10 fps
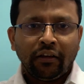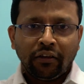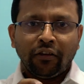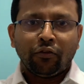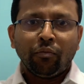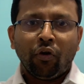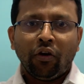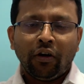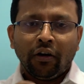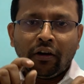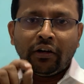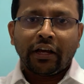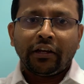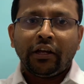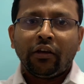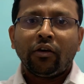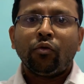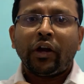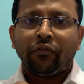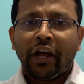this small technique
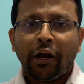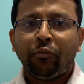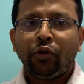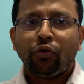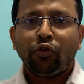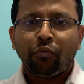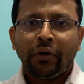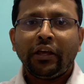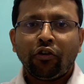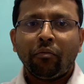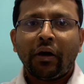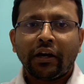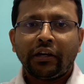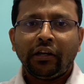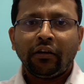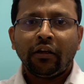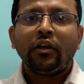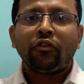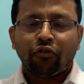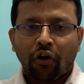would have helped you to make your marketing
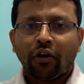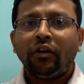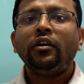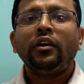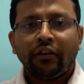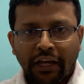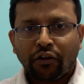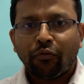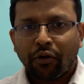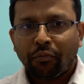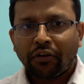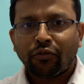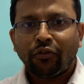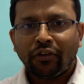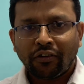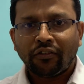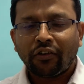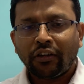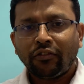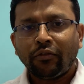stronger. Thank you very much. So this is
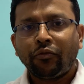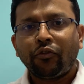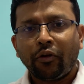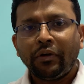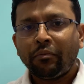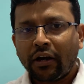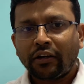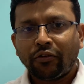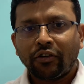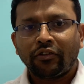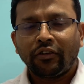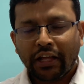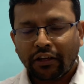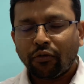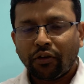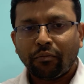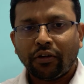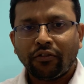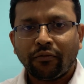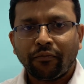Ranjan from eMarket Education. Thank you very
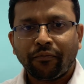much.